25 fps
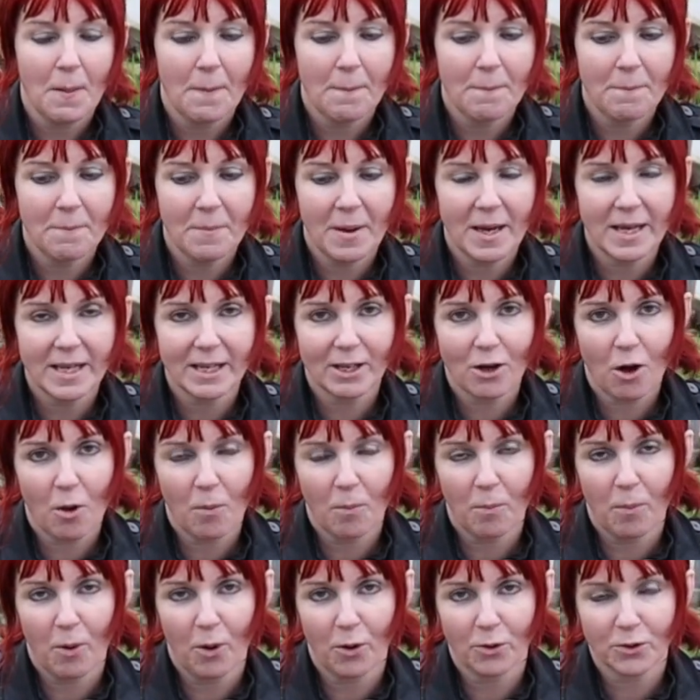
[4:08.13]
make
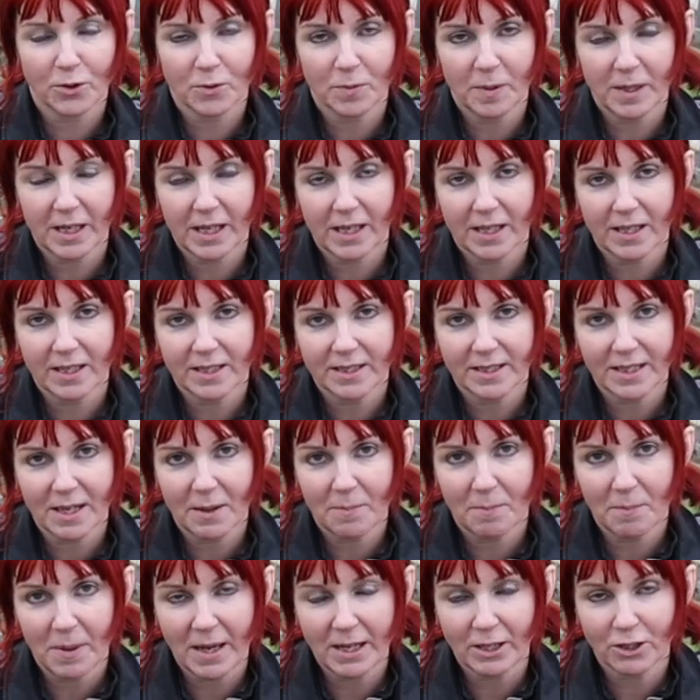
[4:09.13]
compost, because it
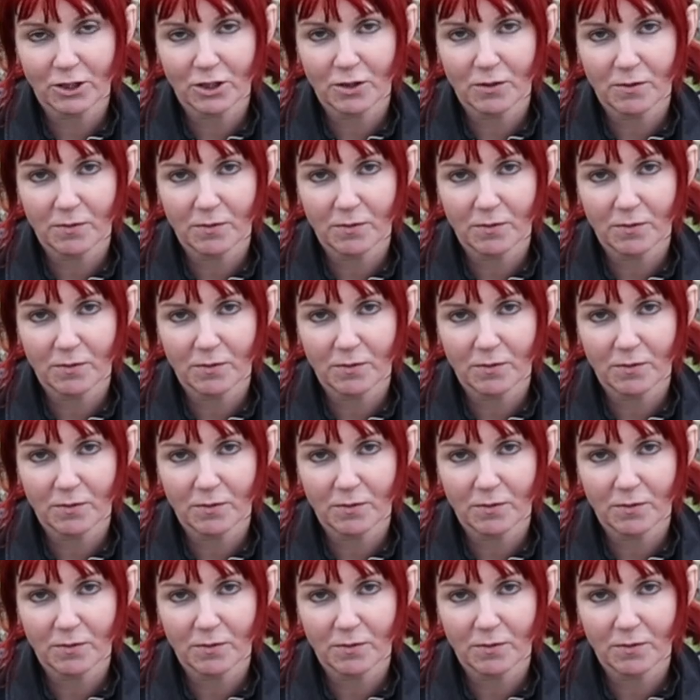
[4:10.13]
makes you